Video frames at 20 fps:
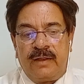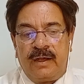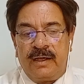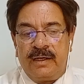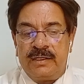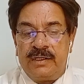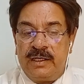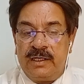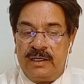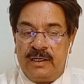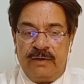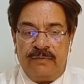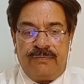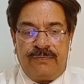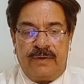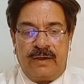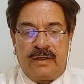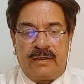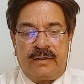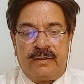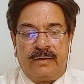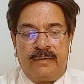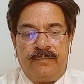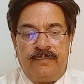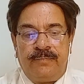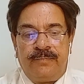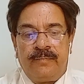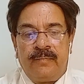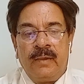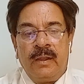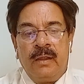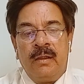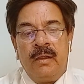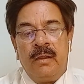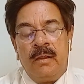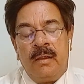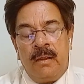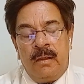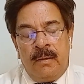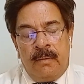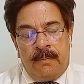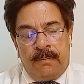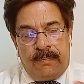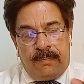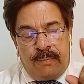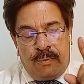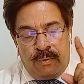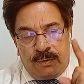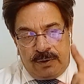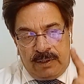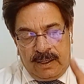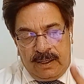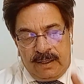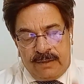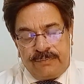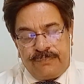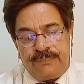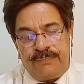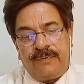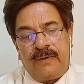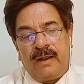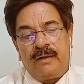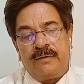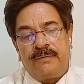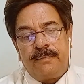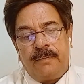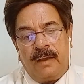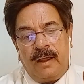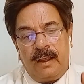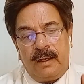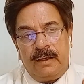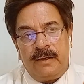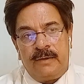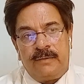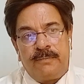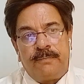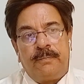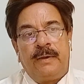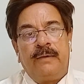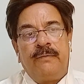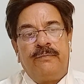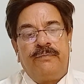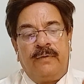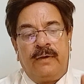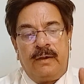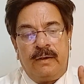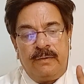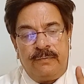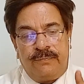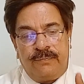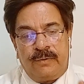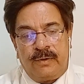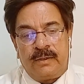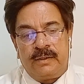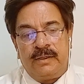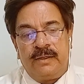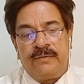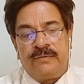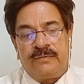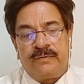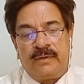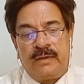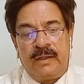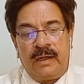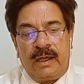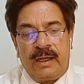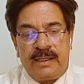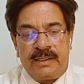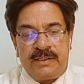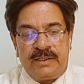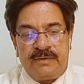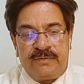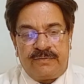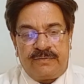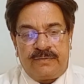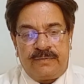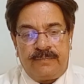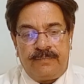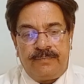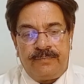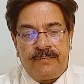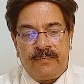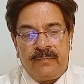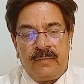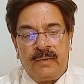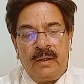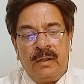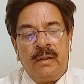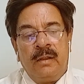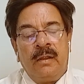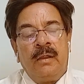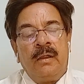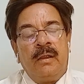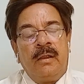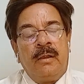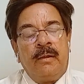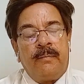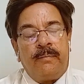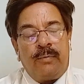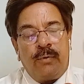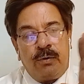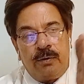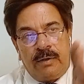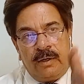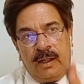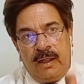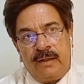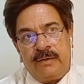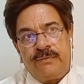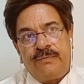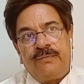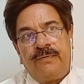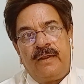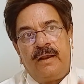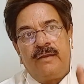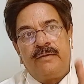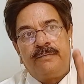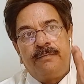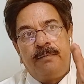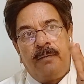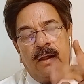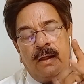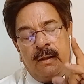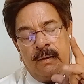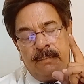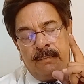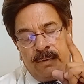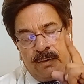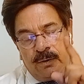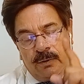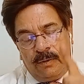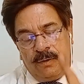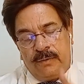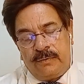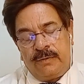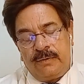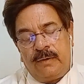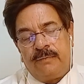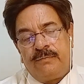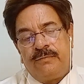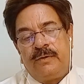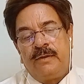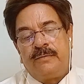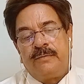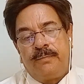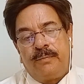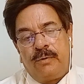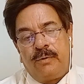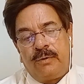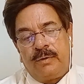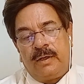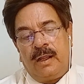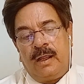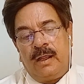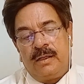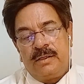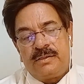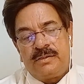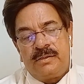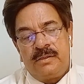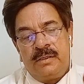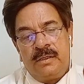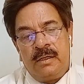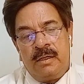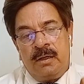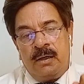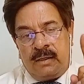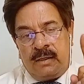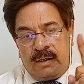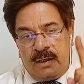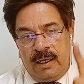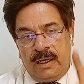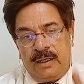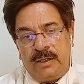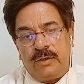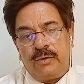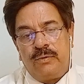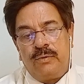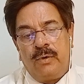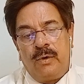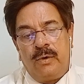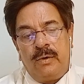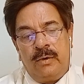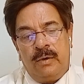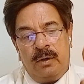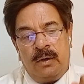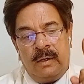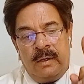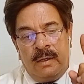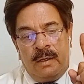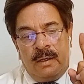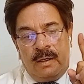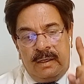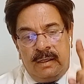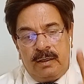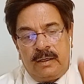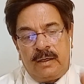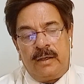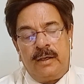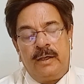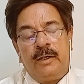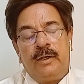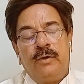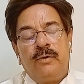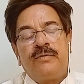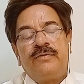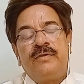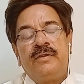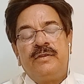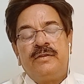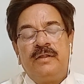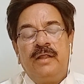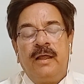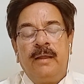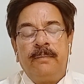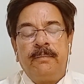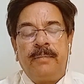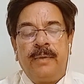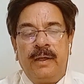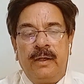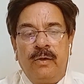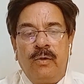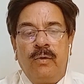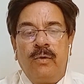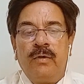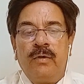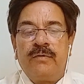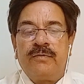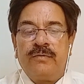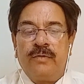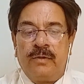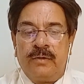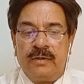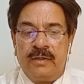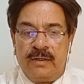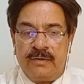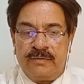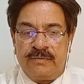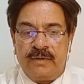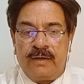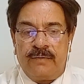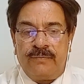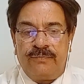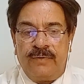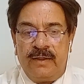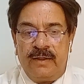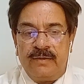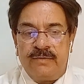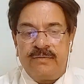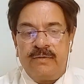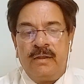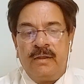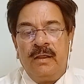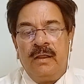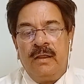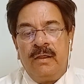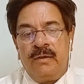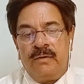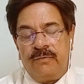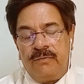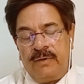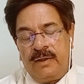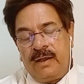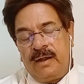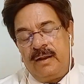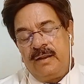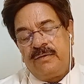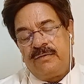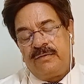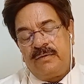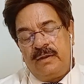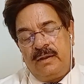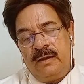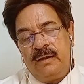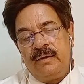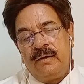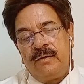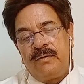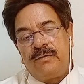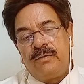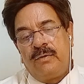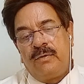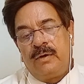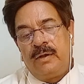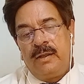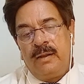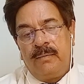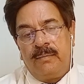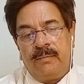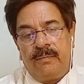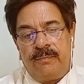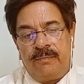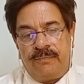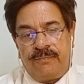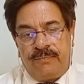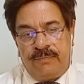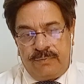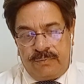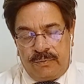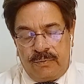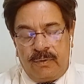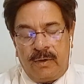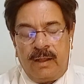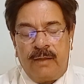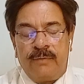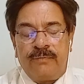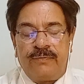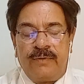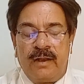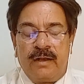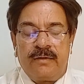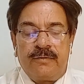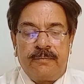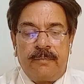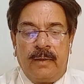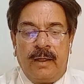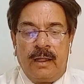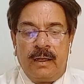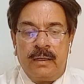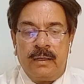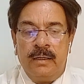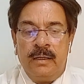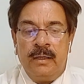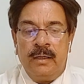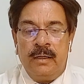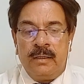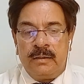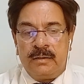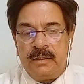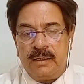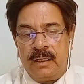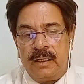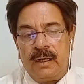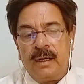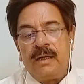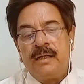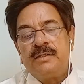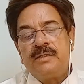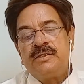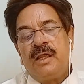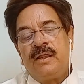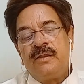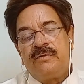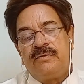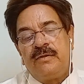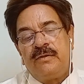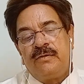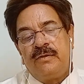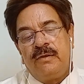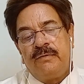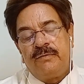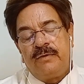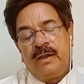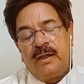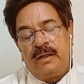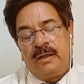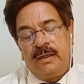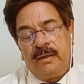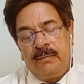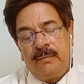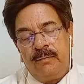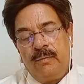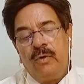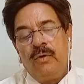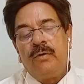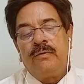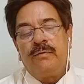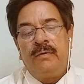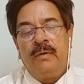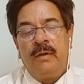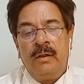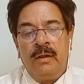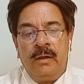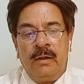cratering defect. Potash feldspar is preferred for these glazes. Potash feldspar, because of this potash K2O, it reduces the pinholes on the surface, whereas in soda feldspar there are chances of getting more